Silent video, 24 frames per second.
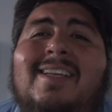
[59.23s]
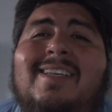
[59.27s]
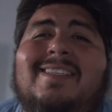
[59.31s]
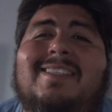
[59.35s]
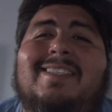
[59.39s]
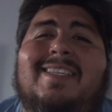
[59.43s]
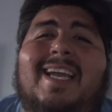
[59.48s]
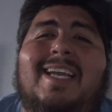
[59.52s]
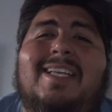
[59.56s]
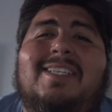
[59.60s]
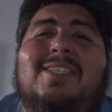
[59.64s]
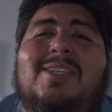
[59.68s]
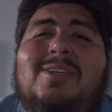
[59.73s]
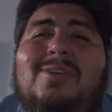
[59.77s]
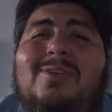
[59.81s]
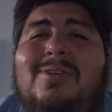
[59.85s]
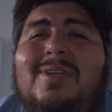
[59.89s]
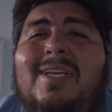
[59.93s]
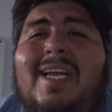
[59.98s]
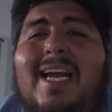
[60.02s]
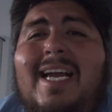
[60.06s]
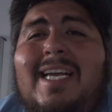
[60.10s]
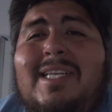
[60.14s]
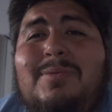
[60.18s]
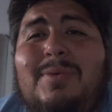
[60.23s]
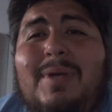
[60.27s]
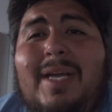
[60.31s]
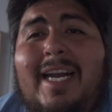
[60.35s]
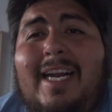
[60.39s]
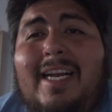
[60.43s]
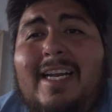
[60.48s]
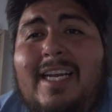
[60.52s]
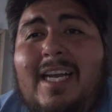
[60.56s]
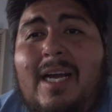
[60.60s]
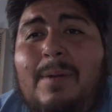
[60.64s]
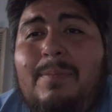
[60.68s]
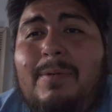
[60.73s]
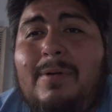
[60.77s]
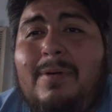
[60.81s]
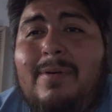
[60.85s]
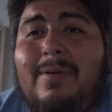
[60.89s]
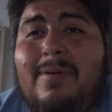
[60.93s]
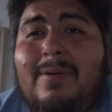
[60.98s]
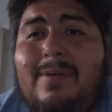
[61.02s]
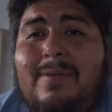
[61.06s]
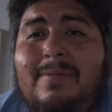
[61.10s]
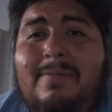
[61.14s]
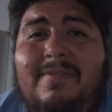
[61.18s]
Stay tuned, guys. We got a
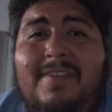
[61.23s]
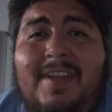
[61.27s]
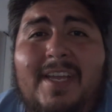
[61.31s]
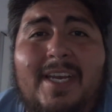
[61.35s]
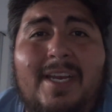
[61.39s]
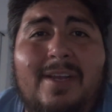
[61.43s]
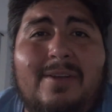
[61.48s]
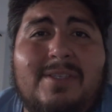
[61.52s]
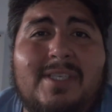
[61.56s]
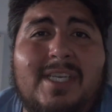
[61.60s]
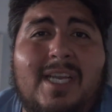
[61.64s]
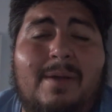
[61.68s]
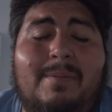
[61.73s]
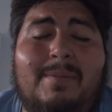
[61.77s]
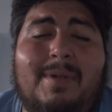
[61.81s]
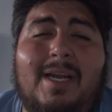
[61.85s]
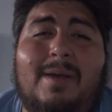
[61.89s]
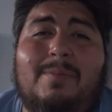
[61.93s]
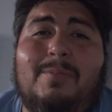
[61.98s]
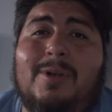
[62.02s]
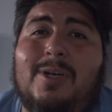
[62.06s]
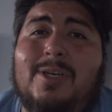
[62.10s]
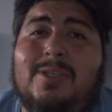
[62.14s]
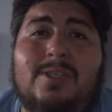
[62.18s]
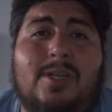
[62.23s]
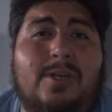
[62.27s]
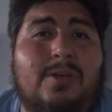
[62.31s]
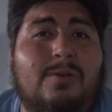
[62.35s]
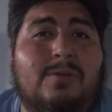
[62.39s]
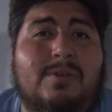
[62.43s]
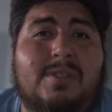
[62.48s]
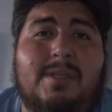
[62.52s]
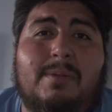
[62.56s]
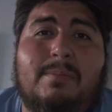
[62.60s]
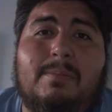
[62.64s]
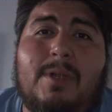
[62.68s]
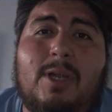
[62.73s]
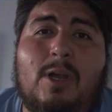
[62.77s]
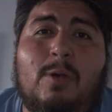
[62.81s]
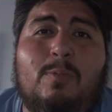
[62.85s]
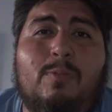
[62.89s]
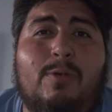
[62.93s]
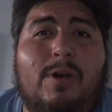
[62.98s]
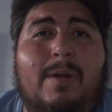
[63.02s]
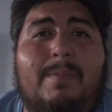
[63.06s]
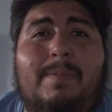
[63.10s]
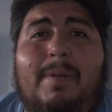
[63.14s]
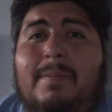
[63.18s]
couple videos coming up. We're going to start doing some meal
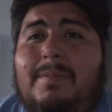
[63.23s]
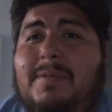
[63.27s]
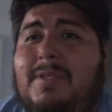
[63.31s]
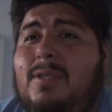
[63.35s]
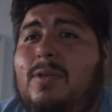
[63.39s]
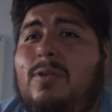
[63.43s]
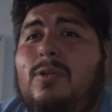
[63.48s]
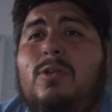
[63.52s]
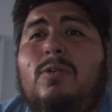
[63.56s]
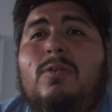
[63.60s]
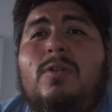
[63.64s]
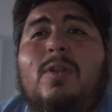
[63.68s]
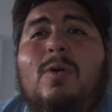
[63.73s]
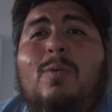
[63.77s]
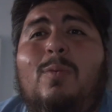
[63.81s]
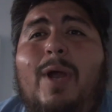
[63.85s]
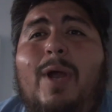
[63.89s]
prep. I'm still doing the